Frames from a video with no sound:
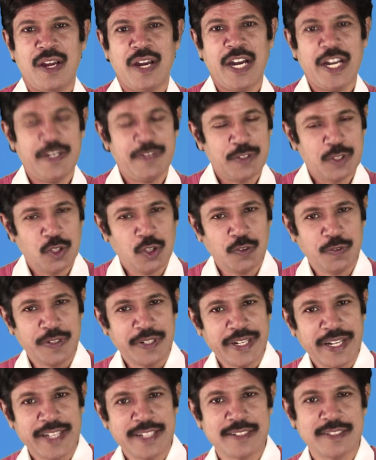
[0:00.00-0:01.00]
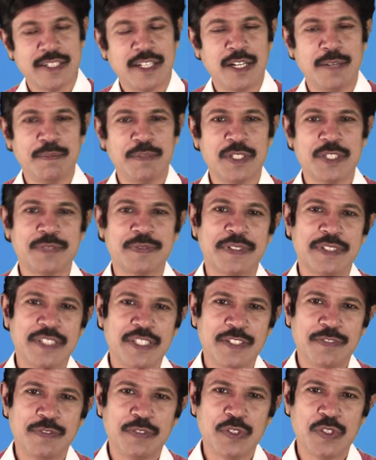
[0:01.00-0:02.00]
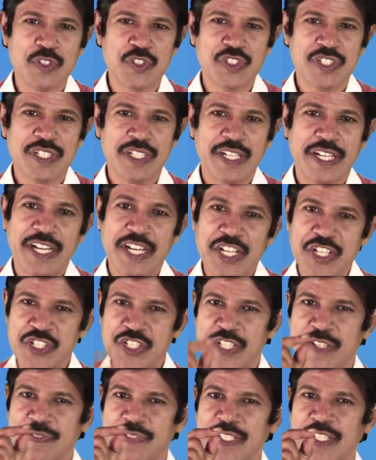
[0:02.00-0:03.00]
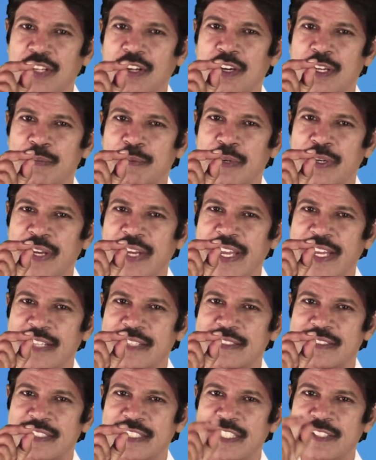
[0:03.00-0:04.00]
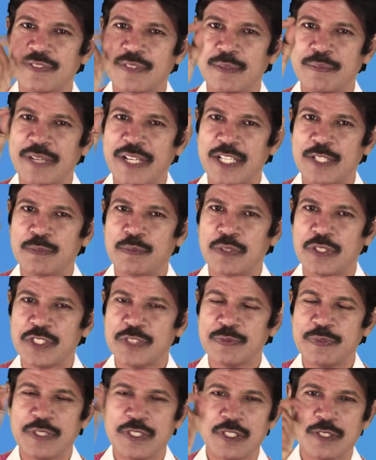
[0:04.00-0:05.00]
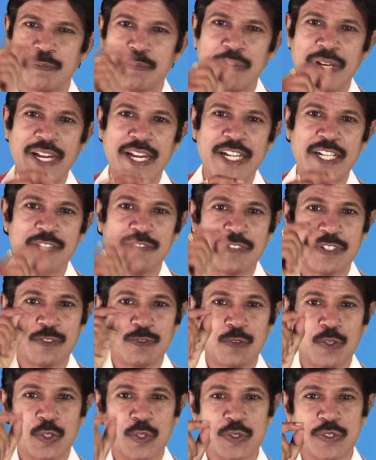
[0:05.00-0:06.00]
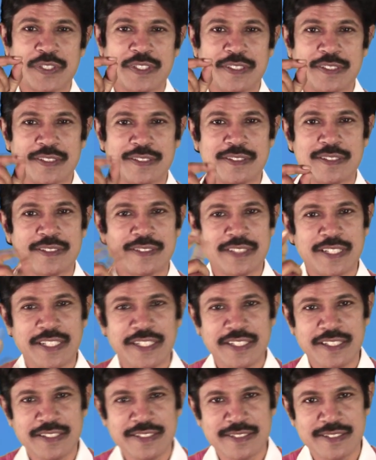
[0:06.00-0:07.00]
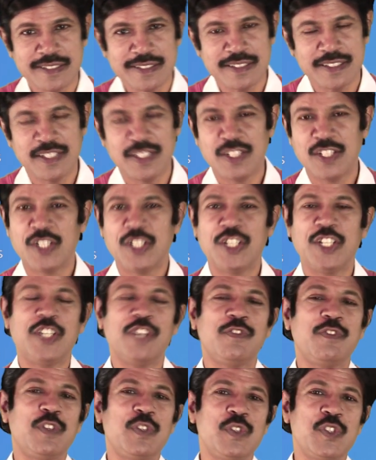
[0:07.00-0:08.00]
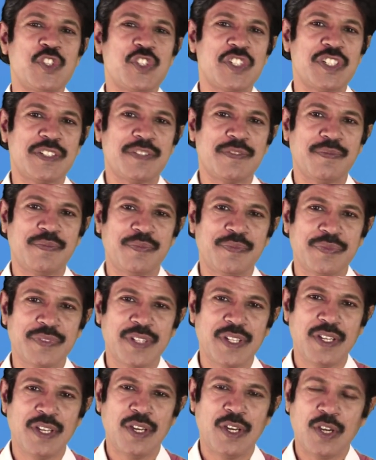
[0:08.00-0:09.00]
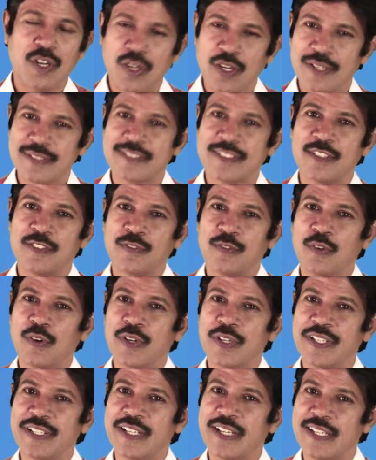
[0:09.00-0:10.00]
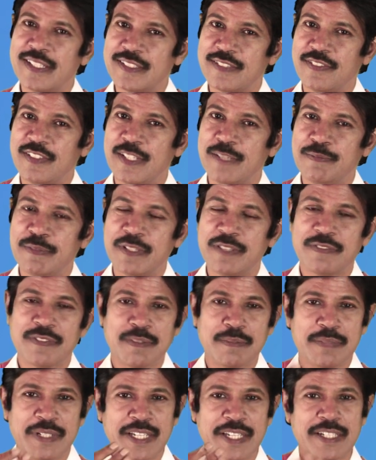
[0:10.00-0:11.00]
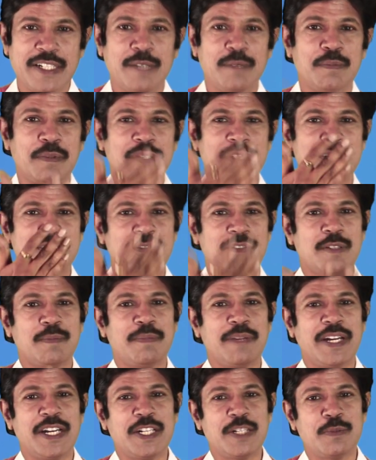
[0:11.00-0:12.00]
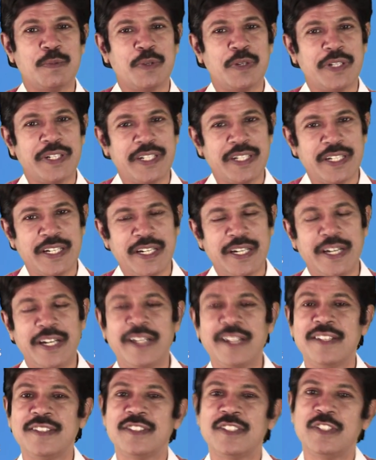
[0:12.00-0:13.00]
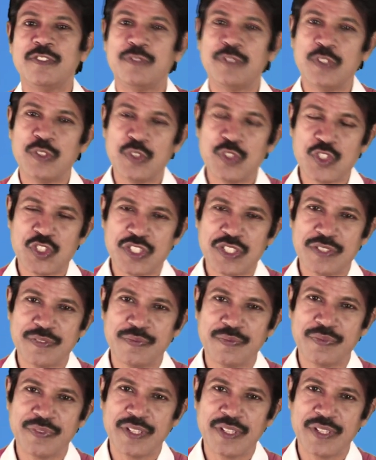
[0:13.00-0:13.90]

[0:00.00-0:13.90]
And if you go for examples for the diffusion, entry of the carbon dioxide from atmosphere to the plant for photosynthesis, it is diffusion. Loss of water as a vapor from aerial parts of the plant body, it is diffusion.